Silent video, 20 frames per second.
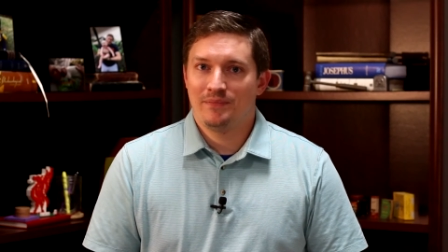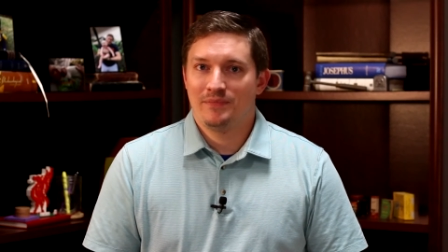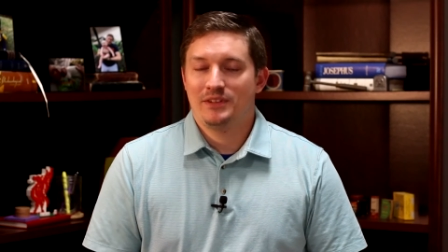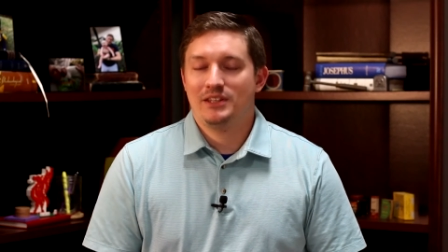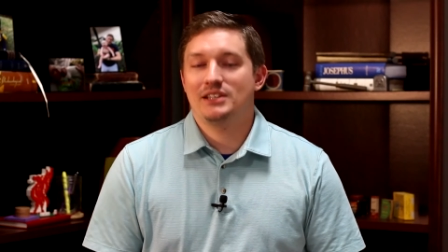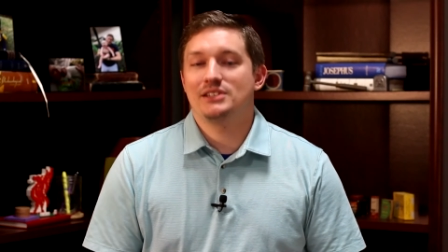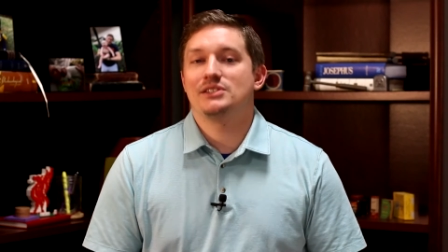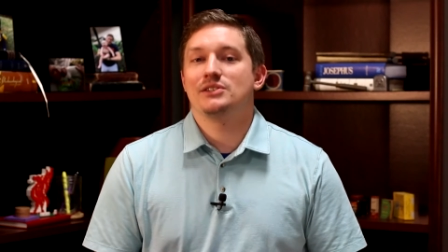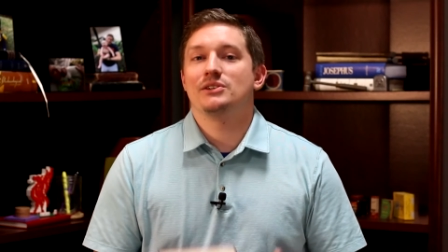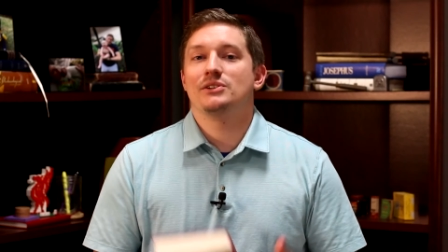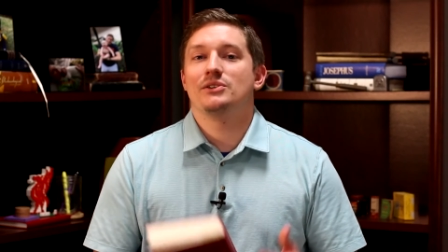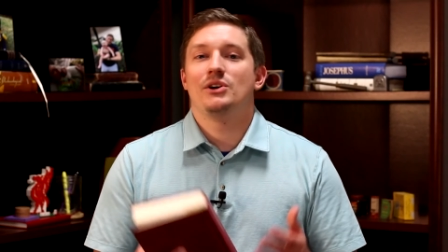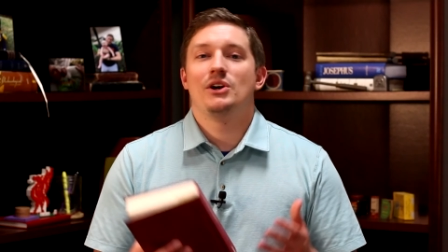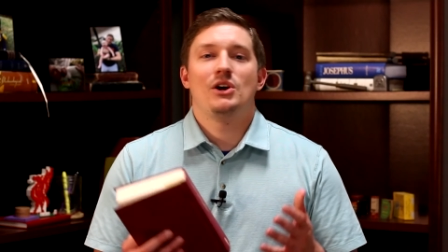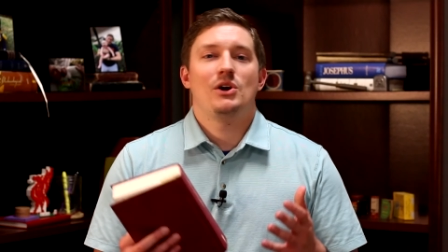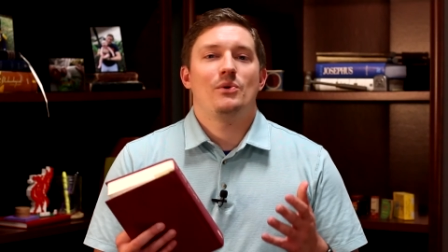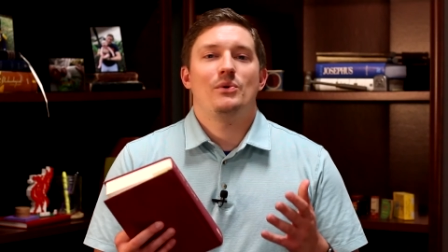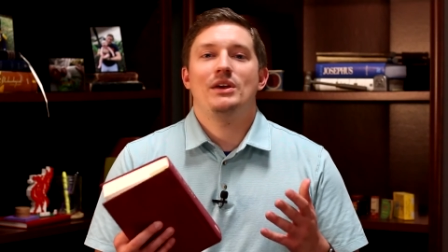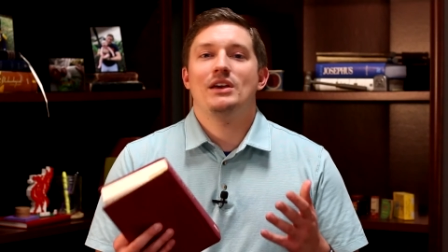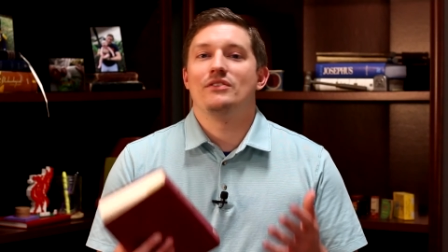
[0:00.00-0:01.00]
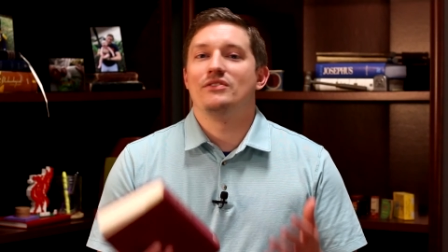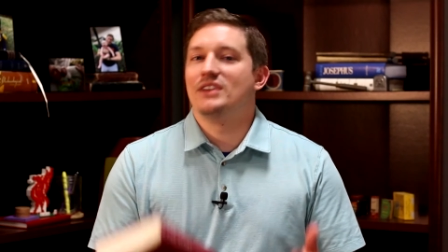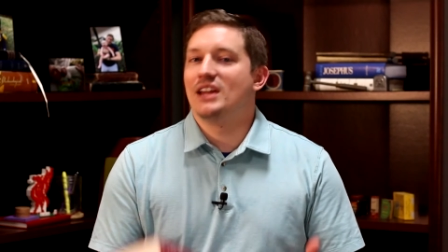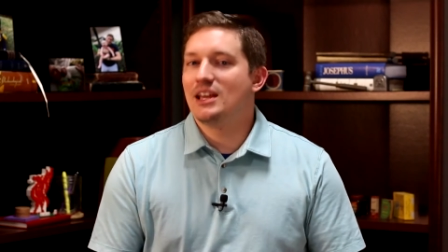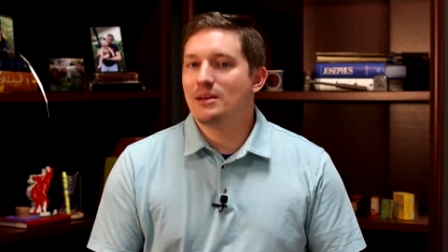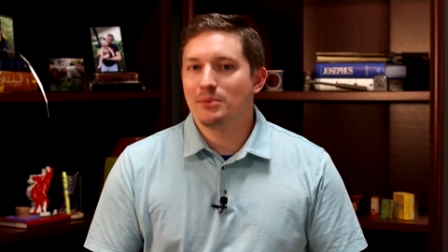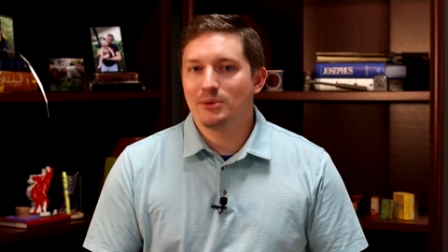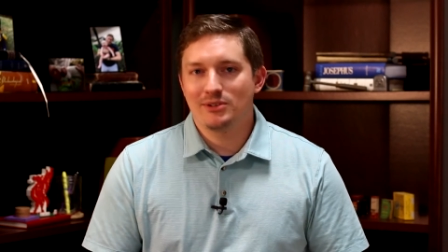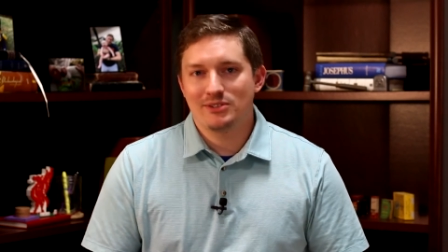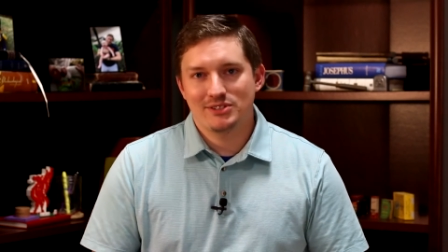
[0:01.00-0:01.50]
Because we have
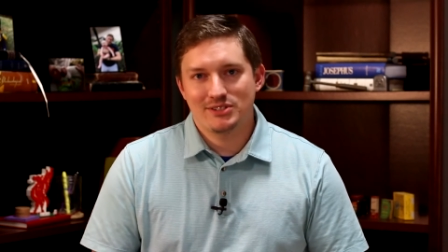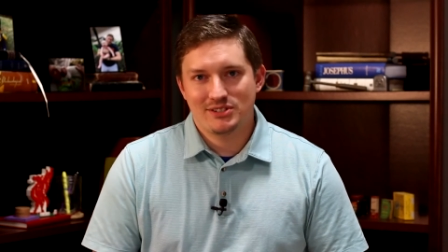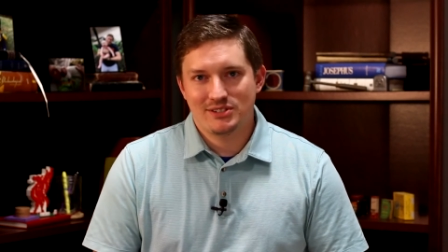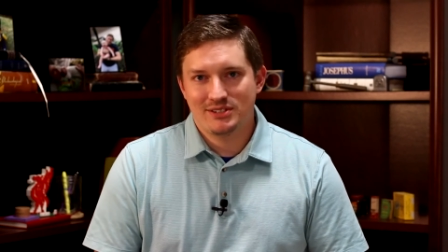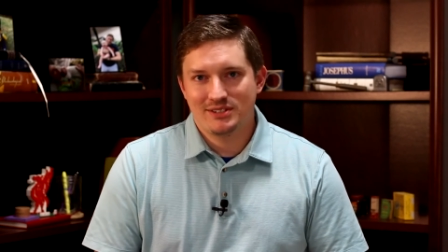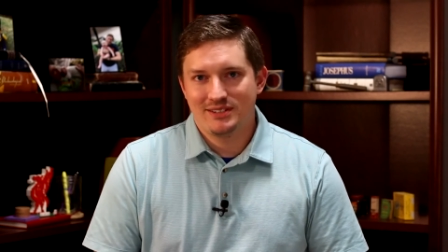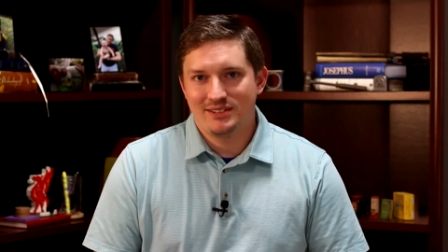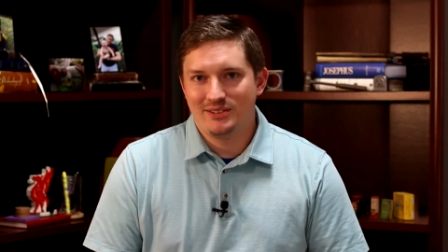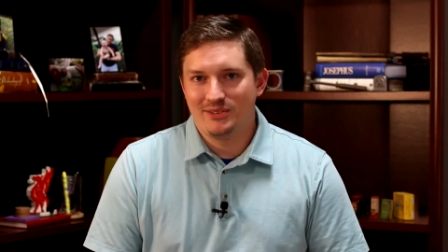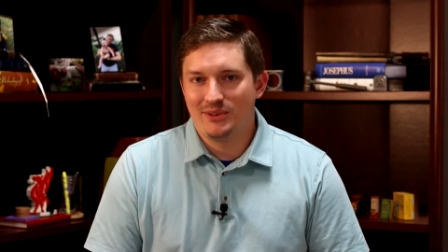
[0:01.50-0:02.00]
neighbors,